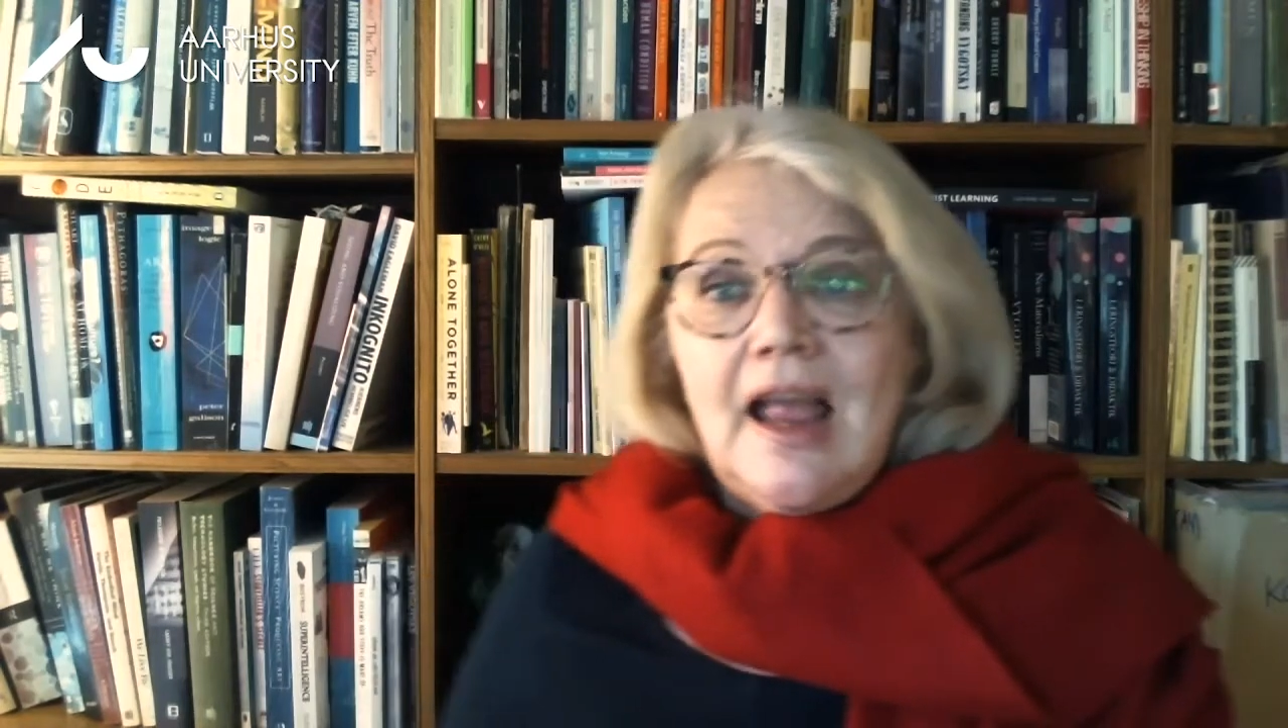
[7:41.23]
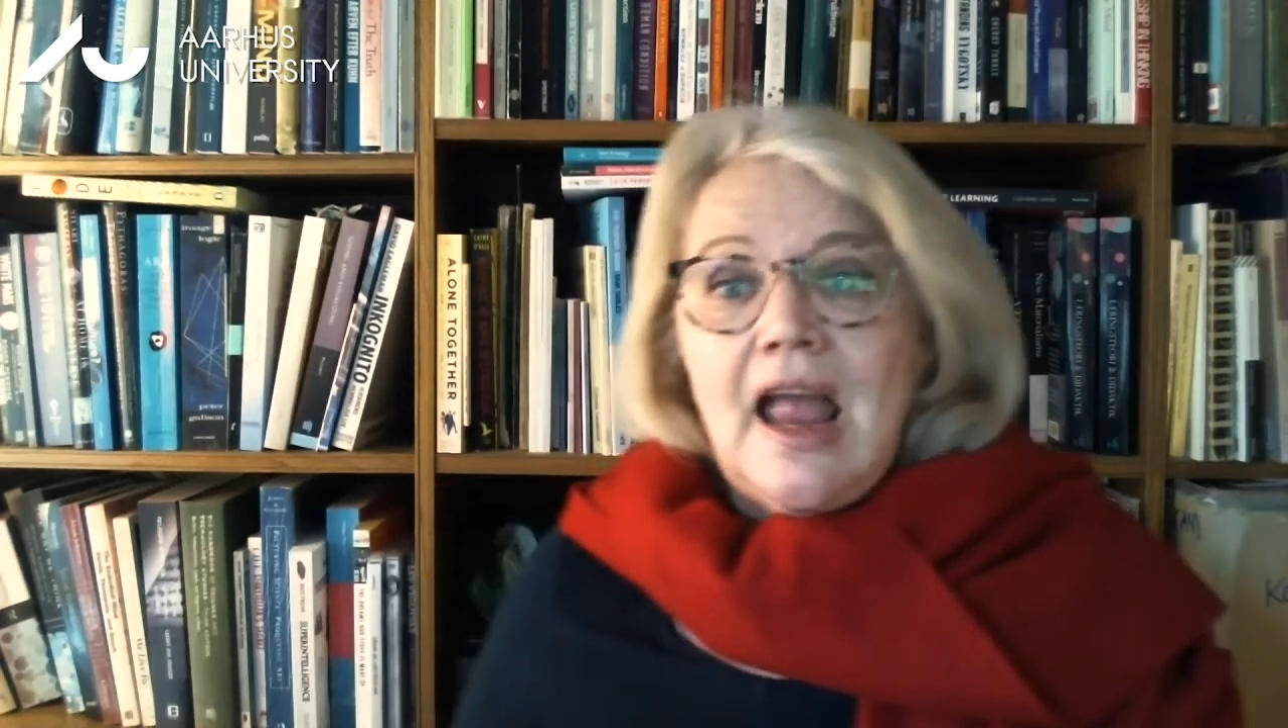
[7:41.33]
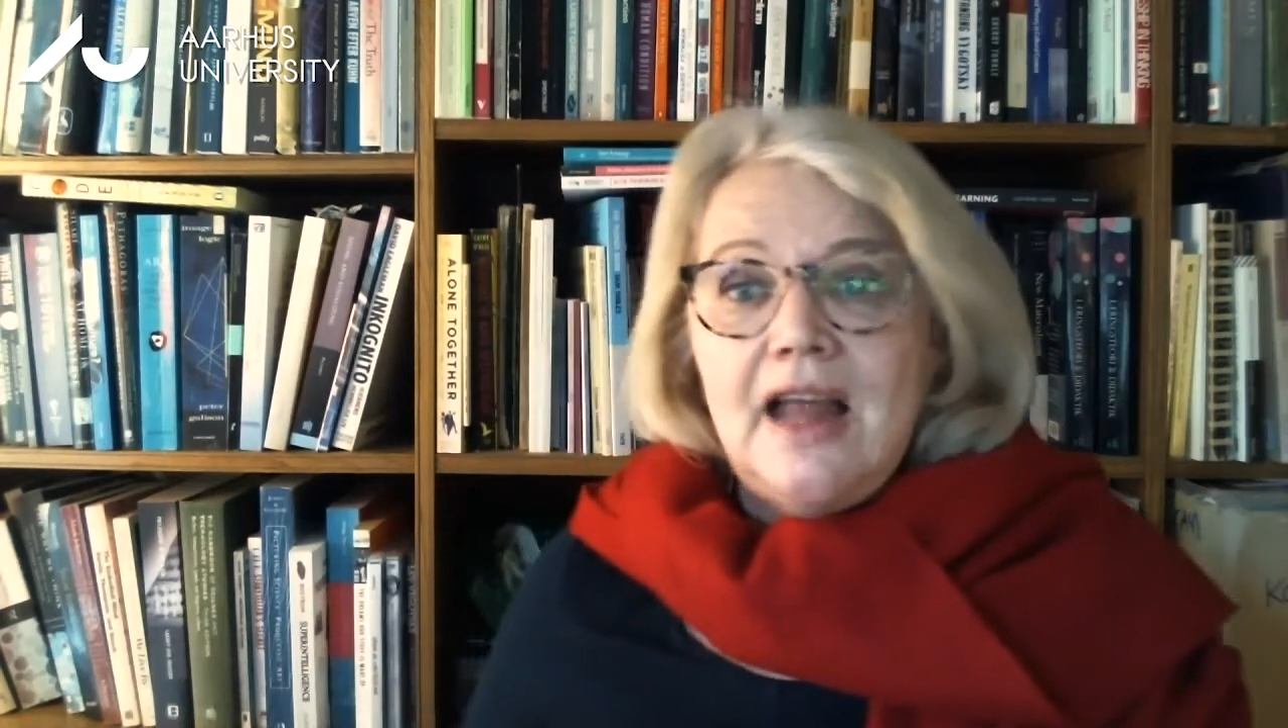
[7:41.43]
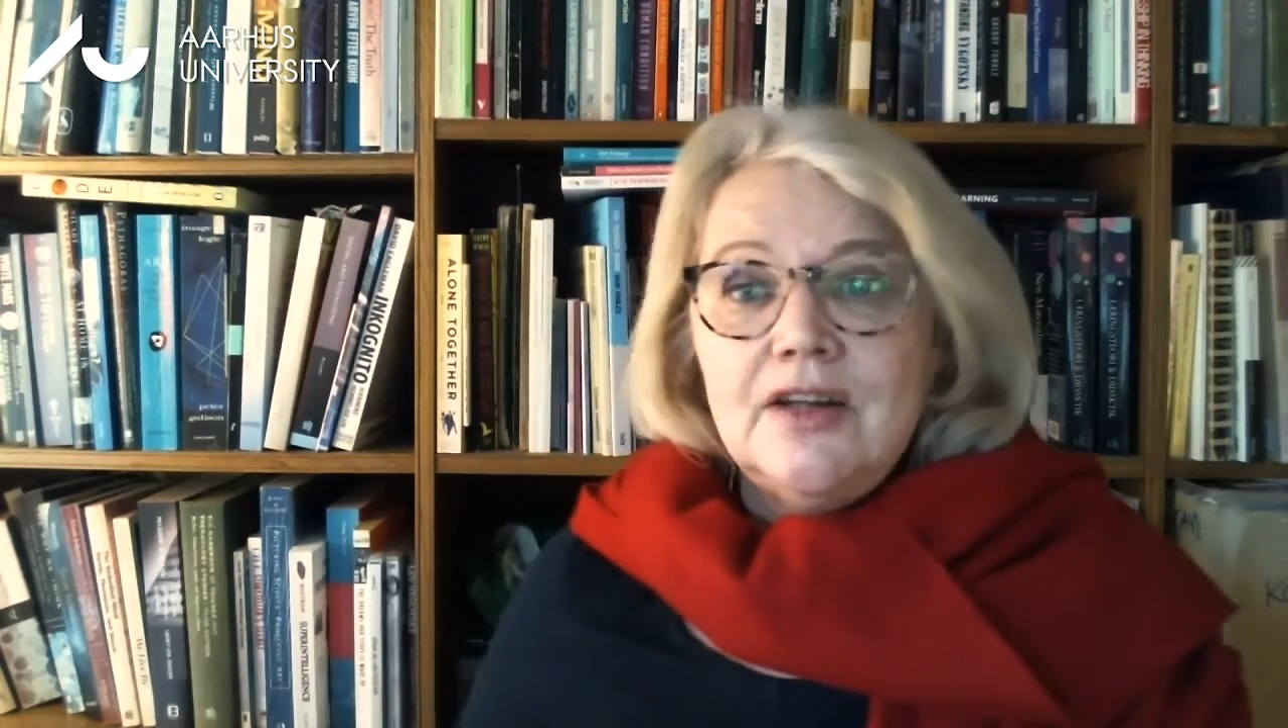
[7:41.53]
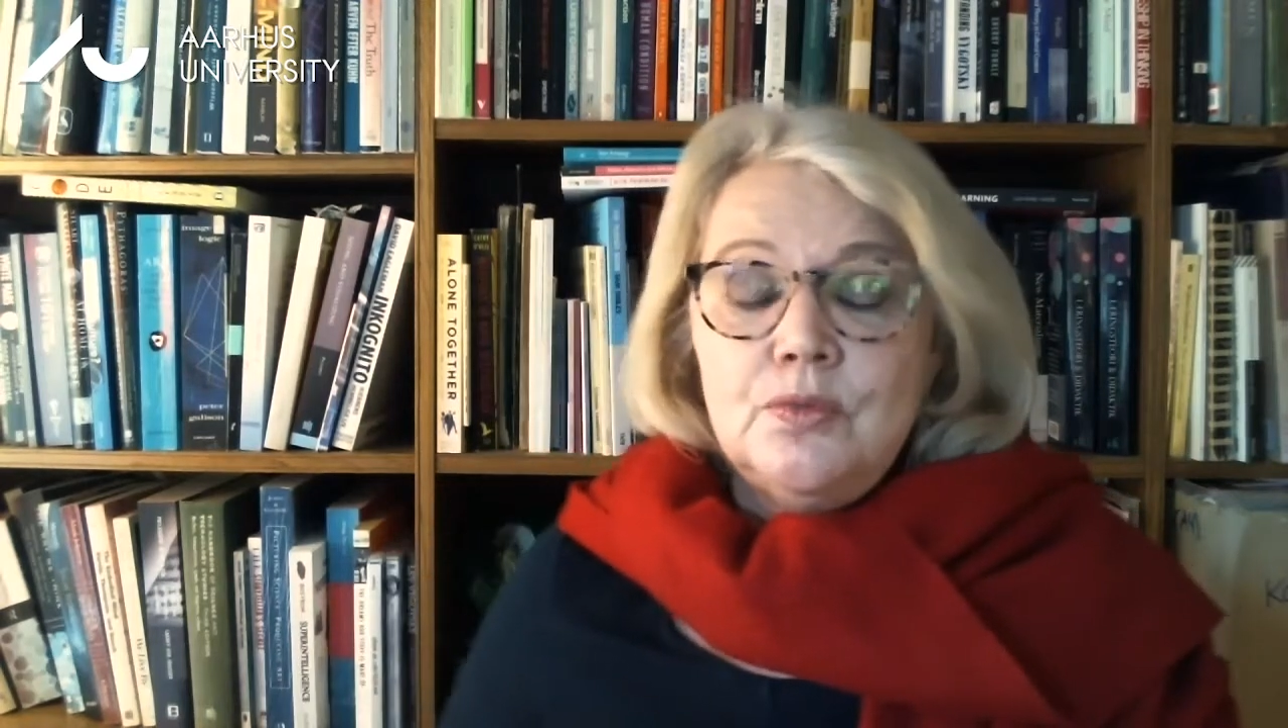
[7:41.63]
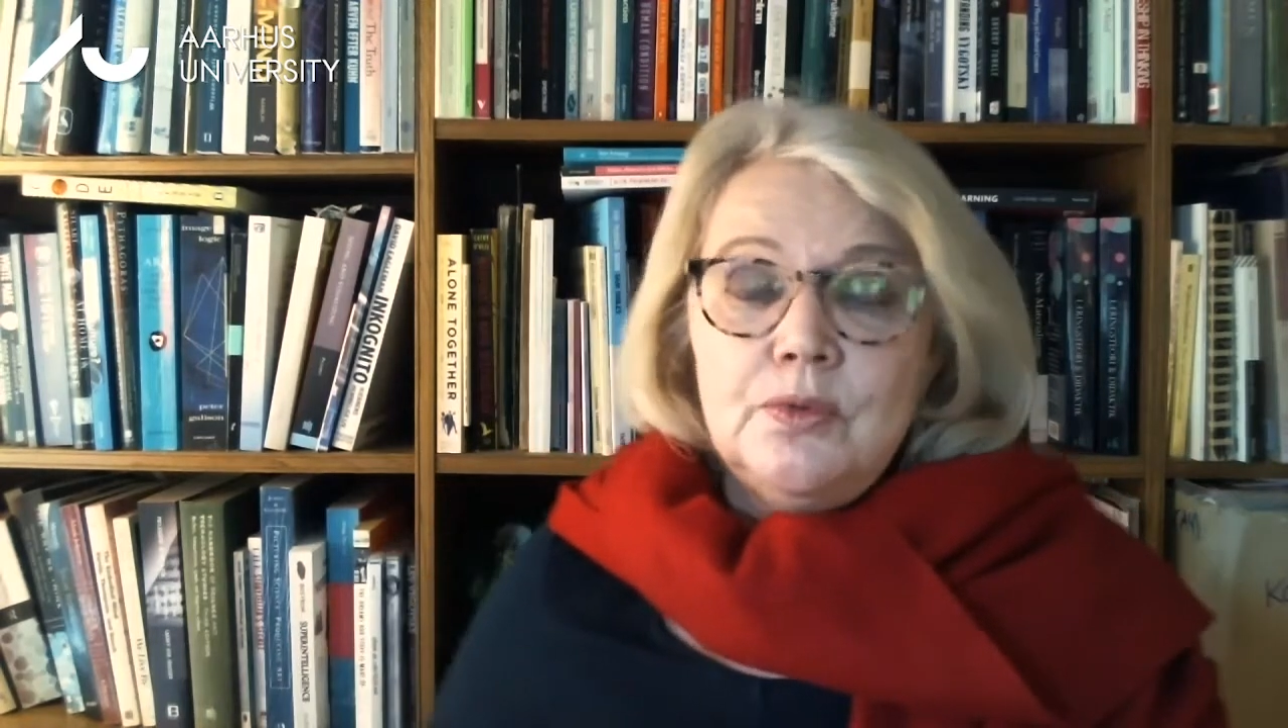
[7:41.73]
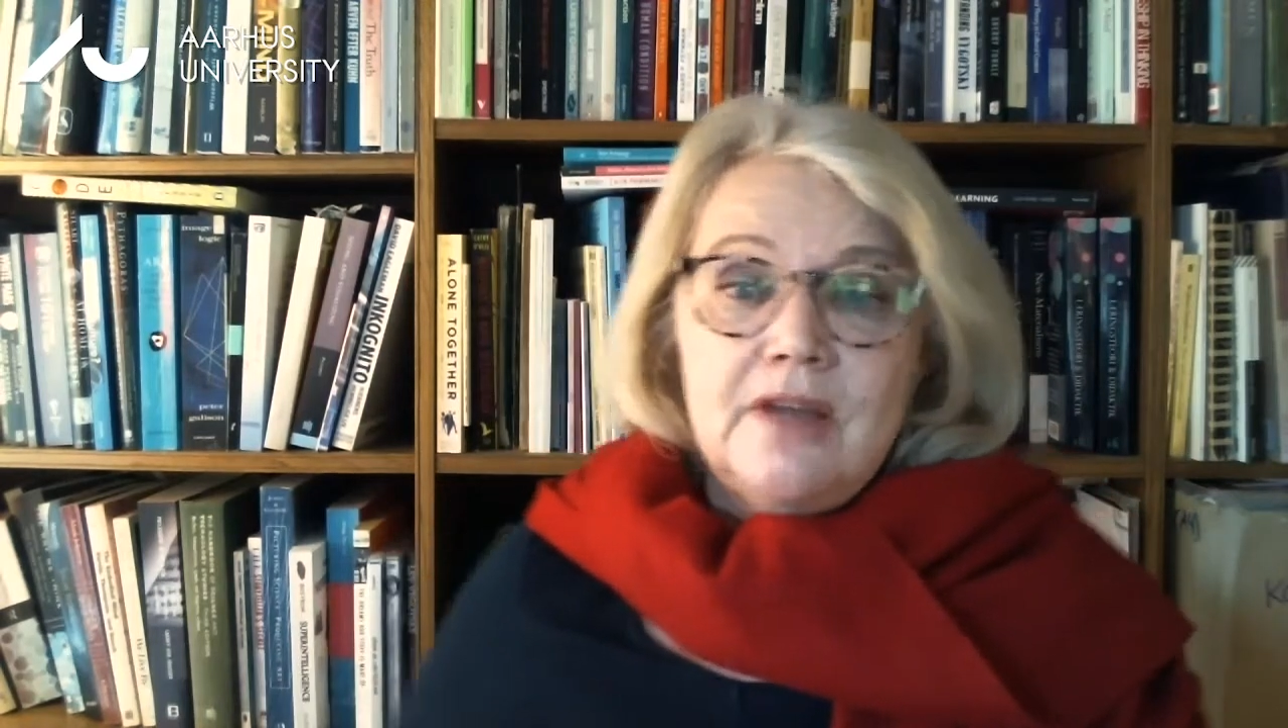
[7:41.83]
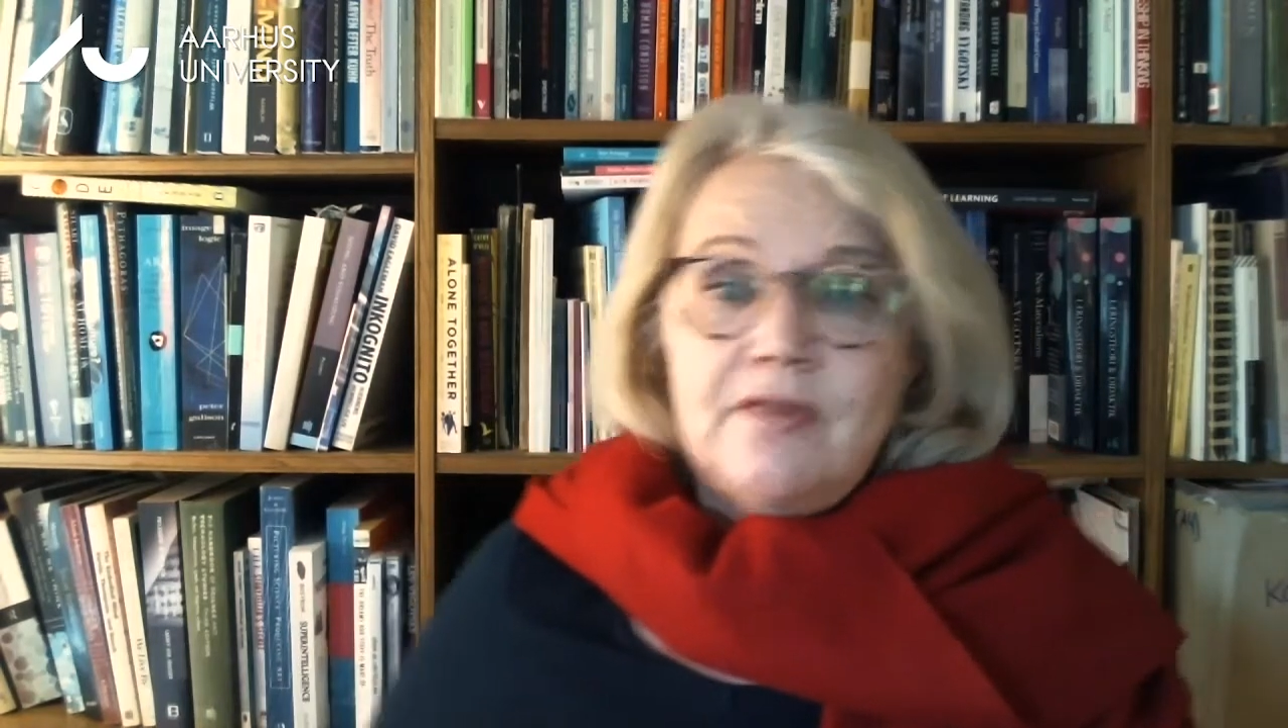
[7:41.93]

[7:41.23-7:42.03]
and we